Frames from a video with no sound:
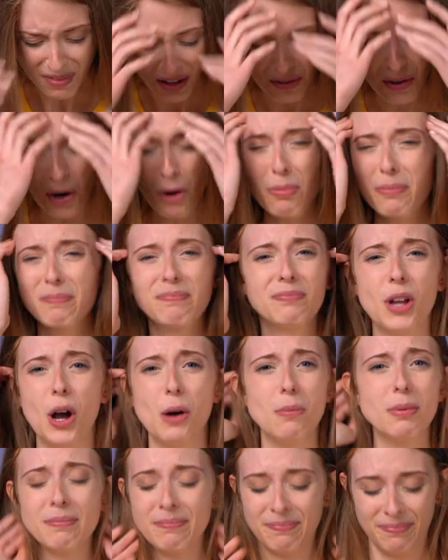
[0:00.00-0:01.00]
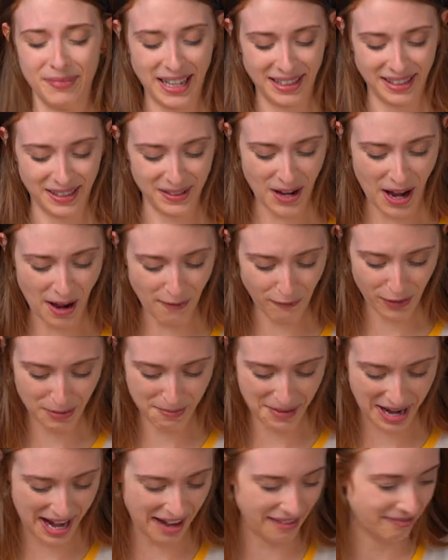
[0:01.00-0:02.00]
nope, nope, that's not for
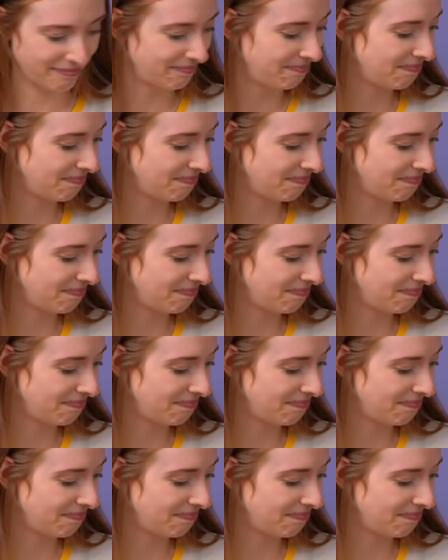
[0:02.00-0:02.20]
me.